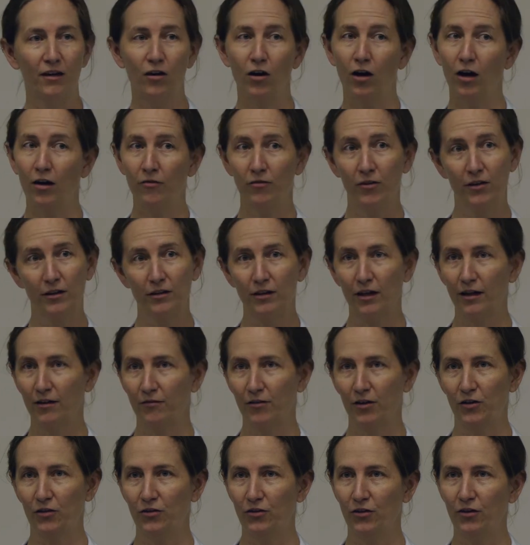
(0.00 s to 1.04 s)
and often a lot
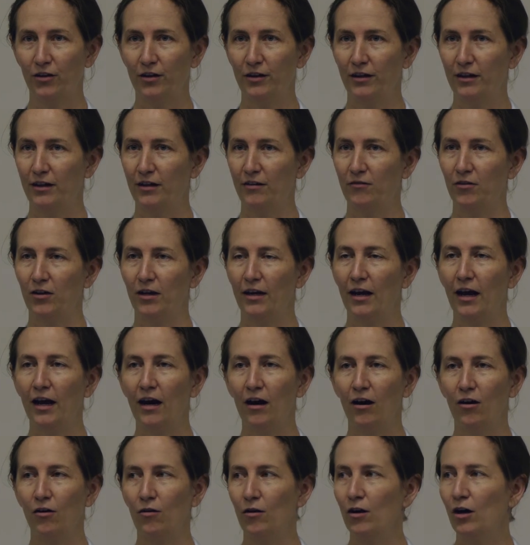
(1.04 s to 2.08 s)
of uncertainty even
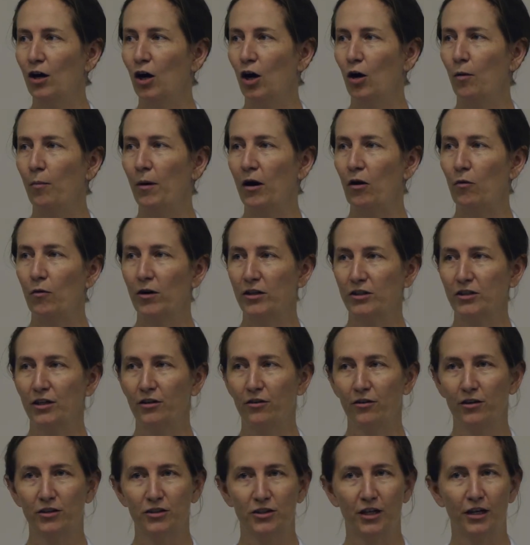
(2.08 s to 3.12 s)
now about what
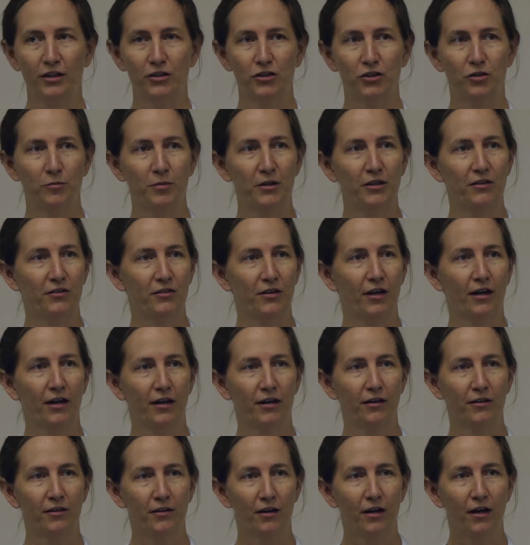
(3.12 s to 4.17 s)
gender a child should be
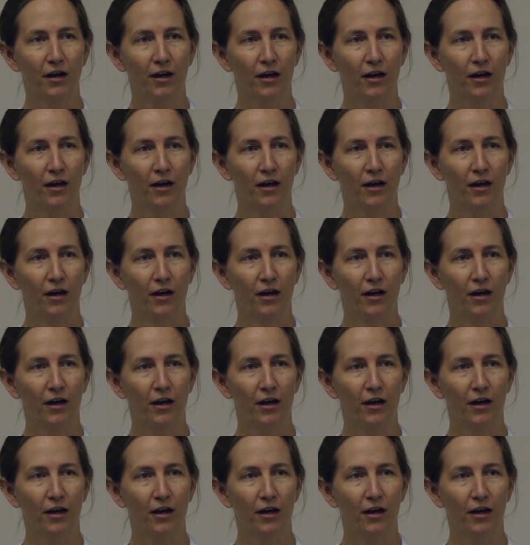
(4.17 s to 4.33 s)
assigned.